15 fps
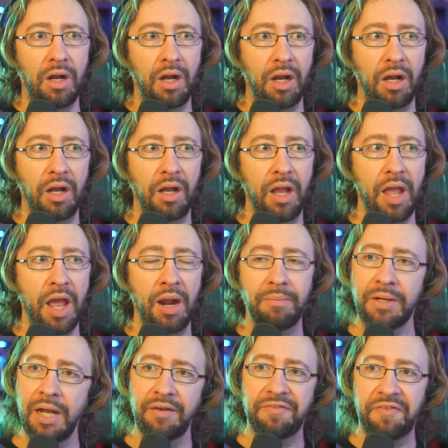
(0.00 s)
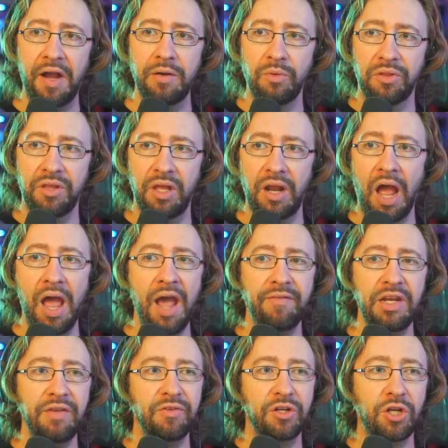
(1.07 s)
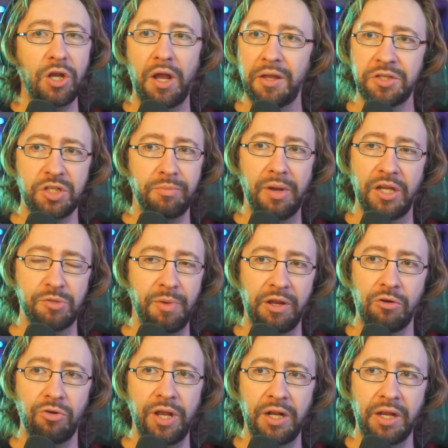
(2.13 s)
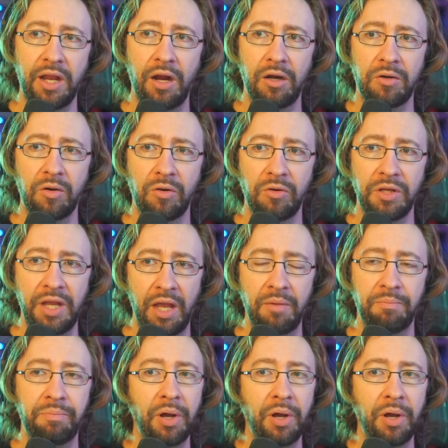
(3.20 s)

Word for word: Uh, and I'm kind of fine with it. I haven't even customized my create a character yet,